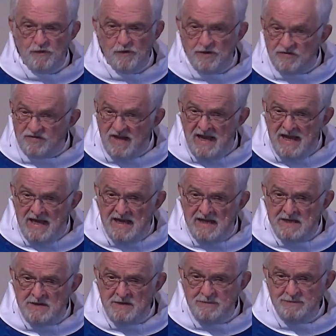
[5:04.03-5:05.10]
a
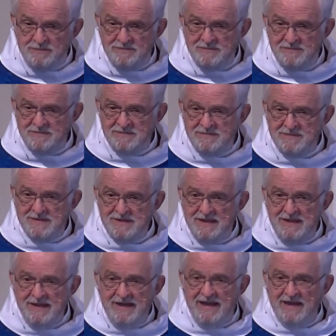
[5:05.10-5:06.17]
sign,
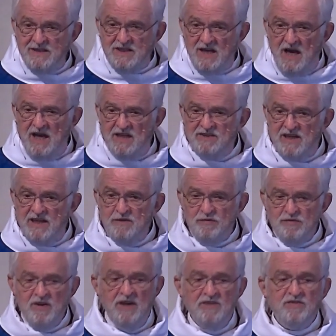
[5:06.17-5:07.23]
and God gives
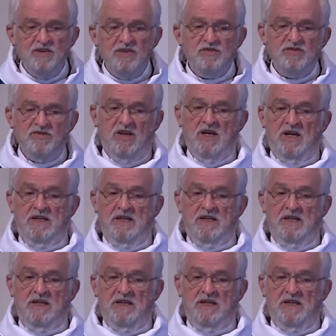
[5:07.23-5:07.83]
us his sign.